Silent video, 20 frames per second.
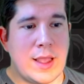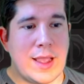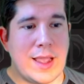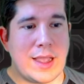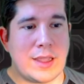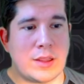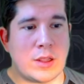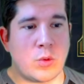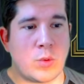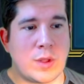
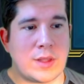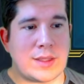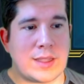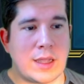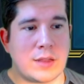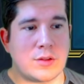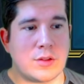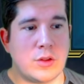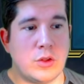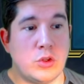and then went
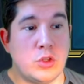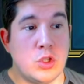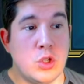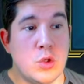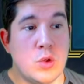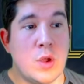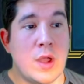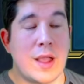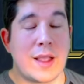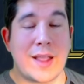down to the
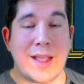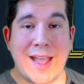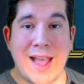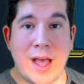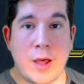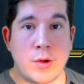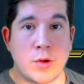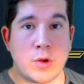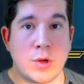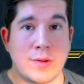2
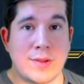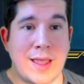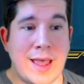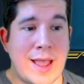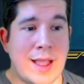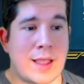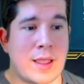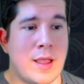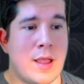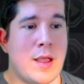
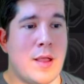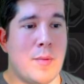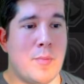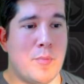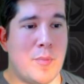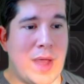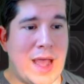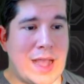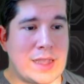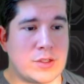counterattack
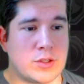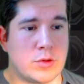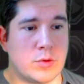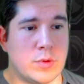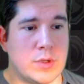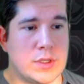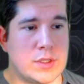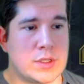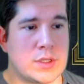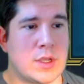
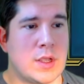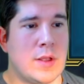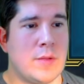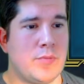Masteries.